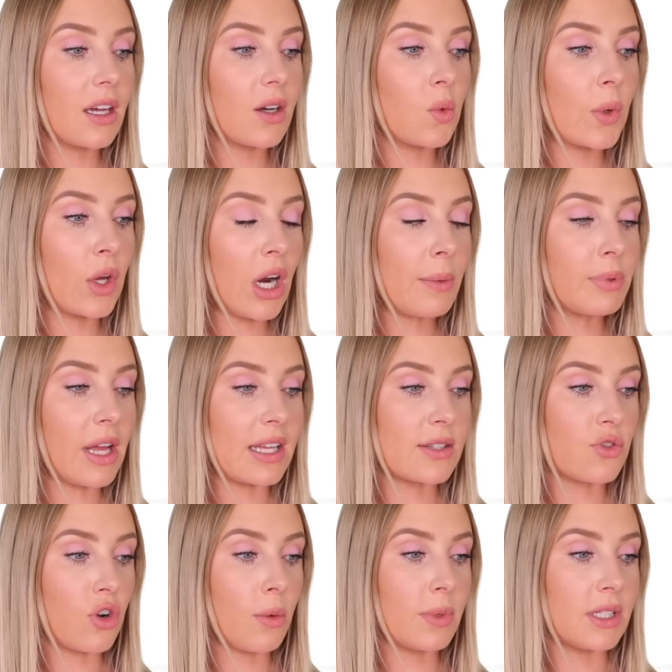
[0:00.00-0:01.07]
We got our
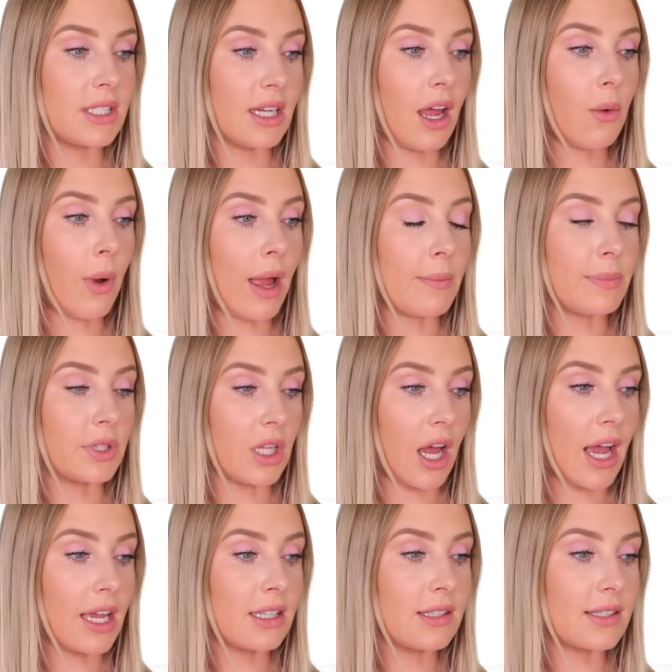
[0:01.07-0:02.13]
blinds from DIY
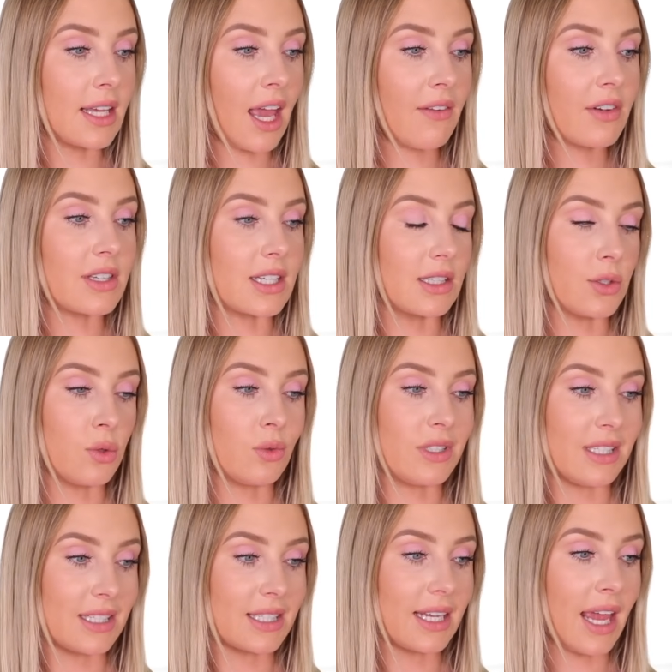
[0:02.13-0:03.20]
Blinds. They gave us a little
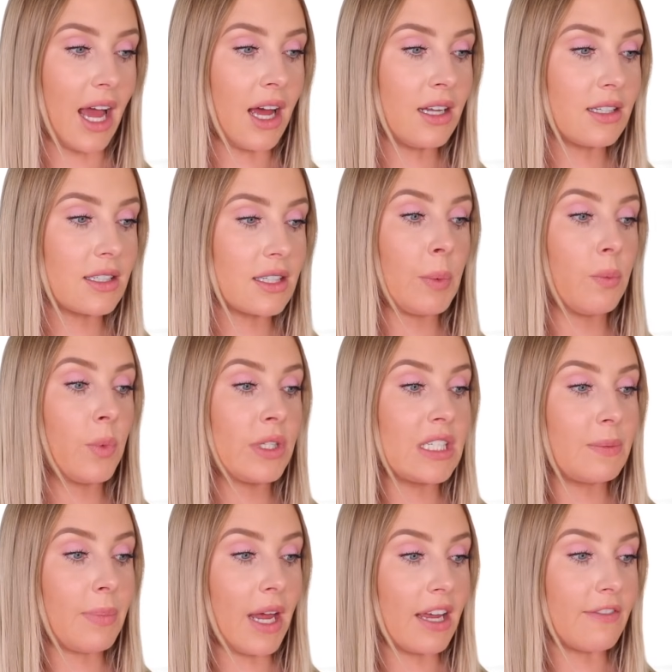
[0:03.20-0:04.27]
discount. We
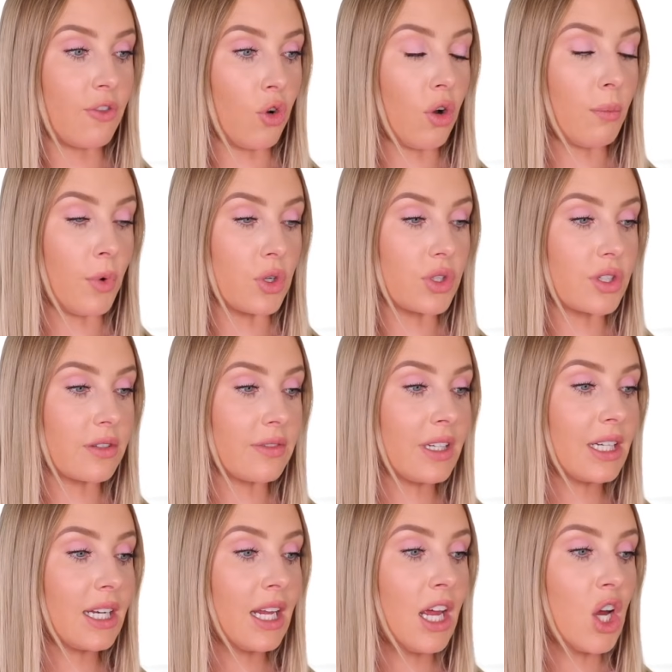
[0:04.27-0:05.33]
did pay for most of
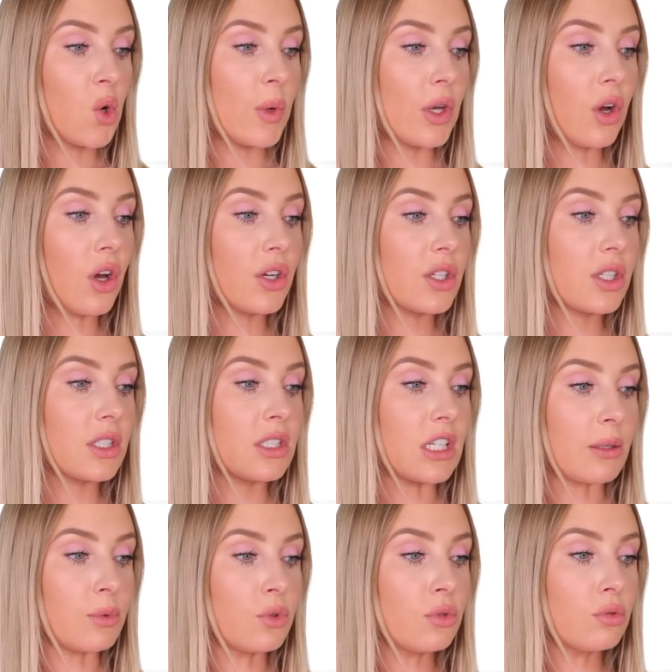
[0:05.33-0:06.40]
it. We got
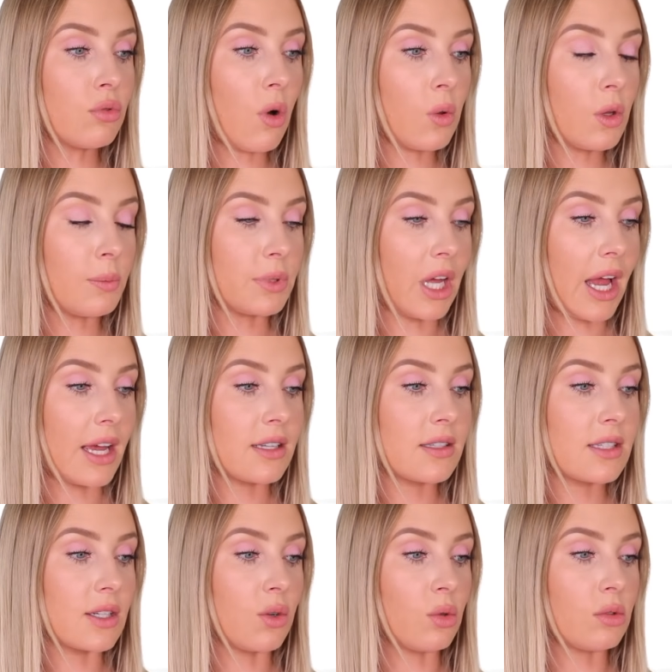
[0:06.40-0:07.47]
double roller
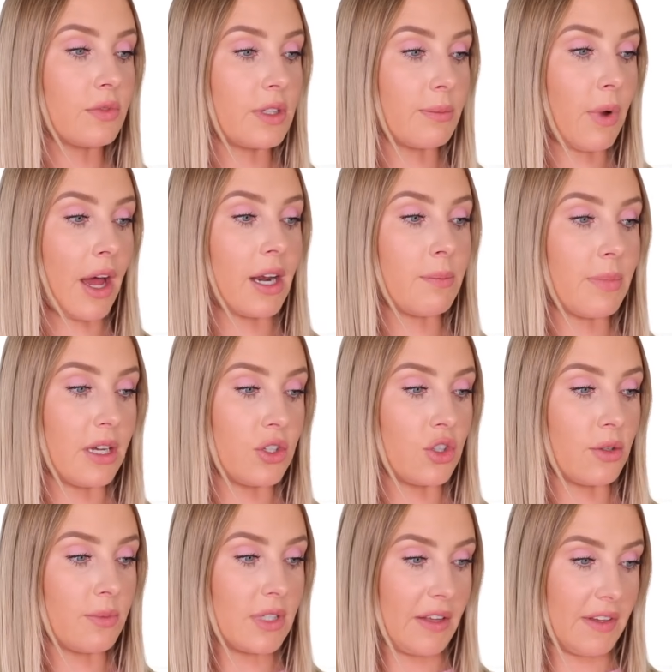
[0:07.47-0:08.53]
blinds in all of the minor
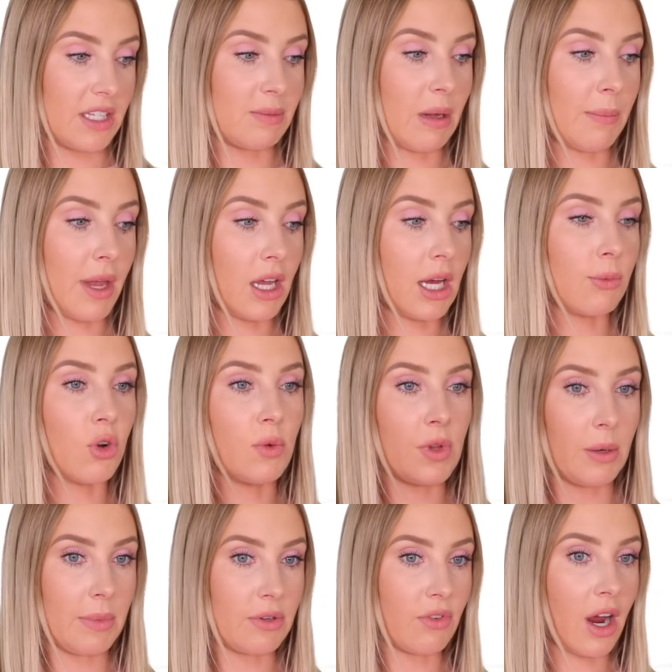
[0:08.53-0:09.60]
bedrooms. Like this is my makeup room
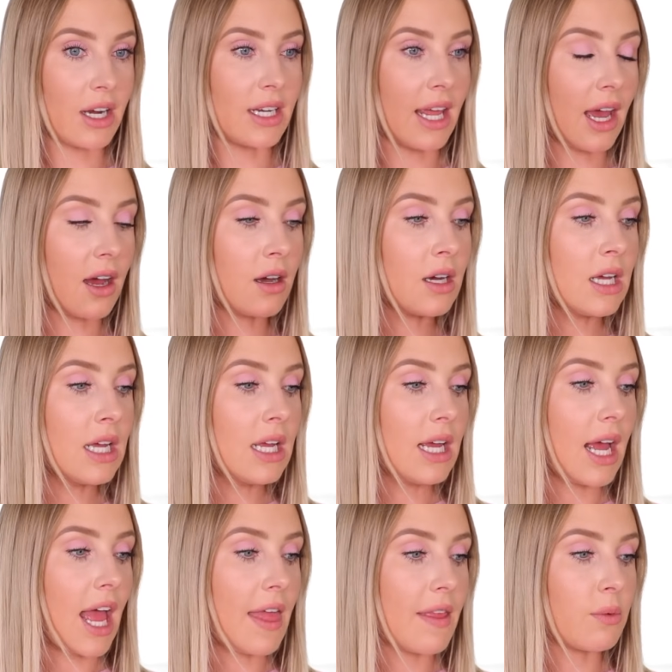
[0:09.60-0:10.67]
that I'm in right now.
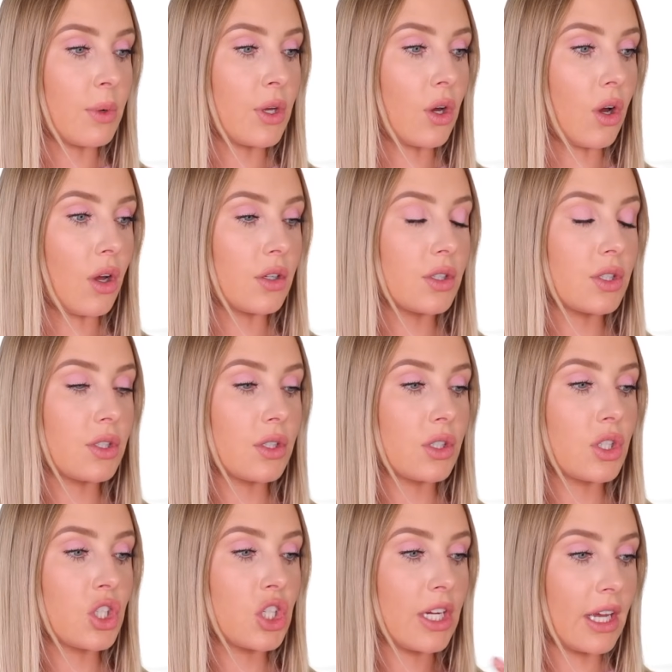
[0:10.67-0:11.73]
And then we got
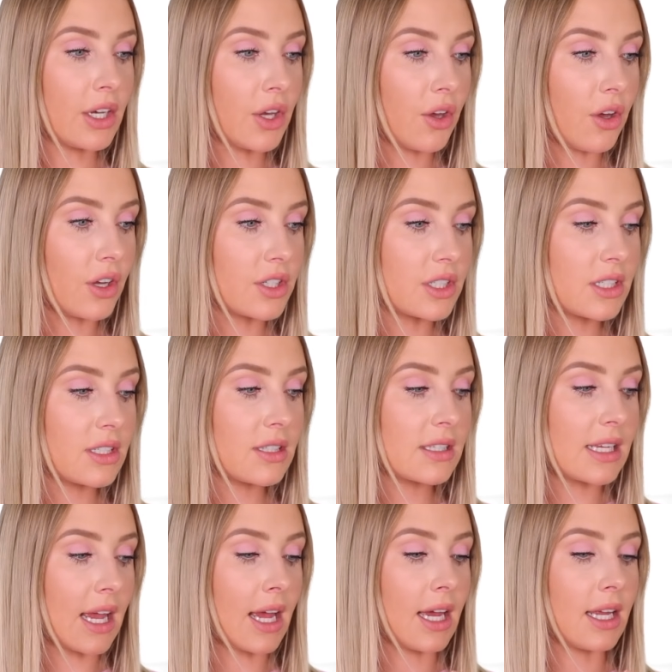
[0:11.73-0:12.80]
sheer
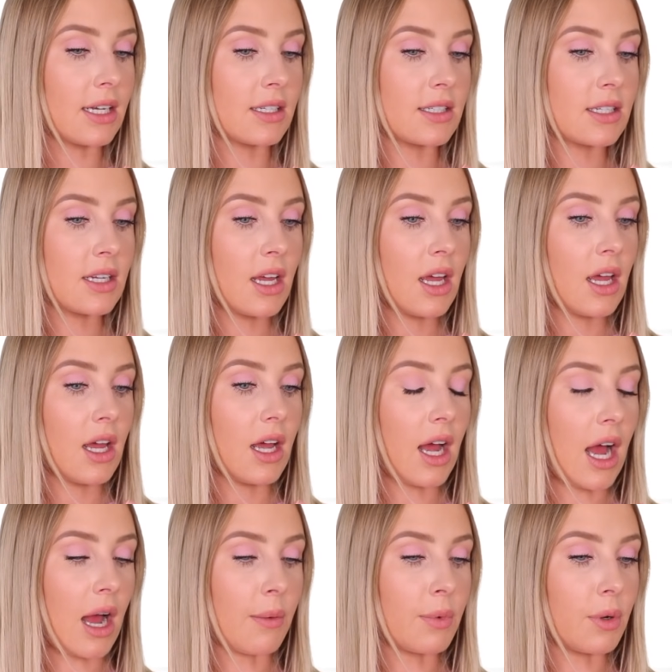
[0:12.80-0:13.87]
curtains and
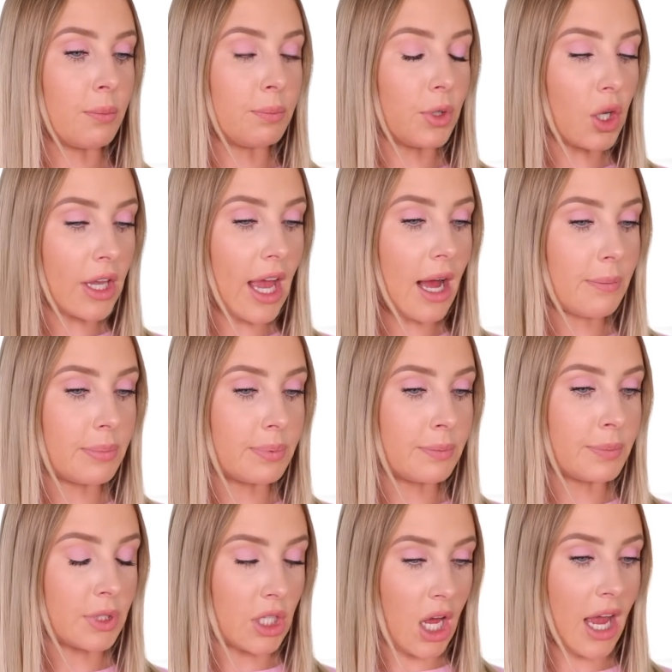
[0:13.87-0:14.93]
block
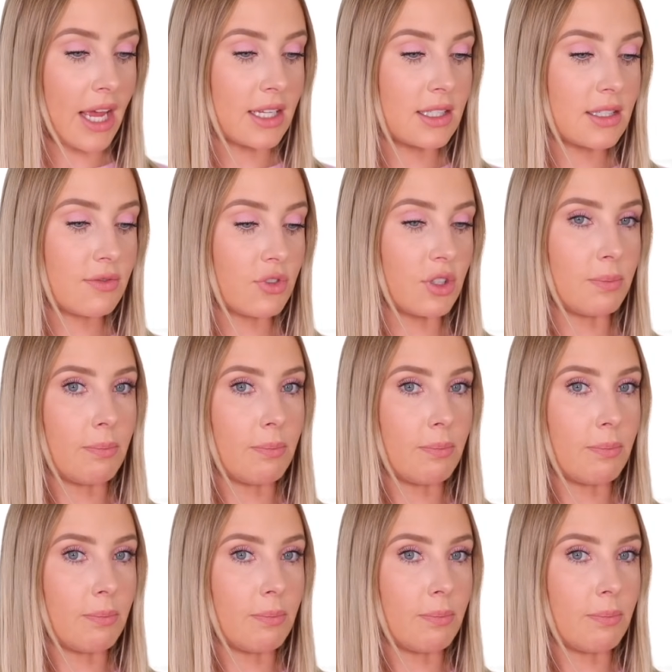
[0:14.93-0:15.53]
out blinds for the